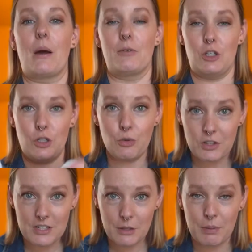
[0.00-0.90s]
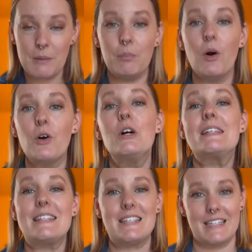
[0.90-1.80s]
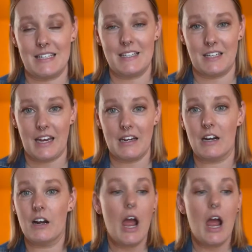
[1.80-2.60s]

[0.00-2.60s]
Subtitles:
Youth to the People skincare.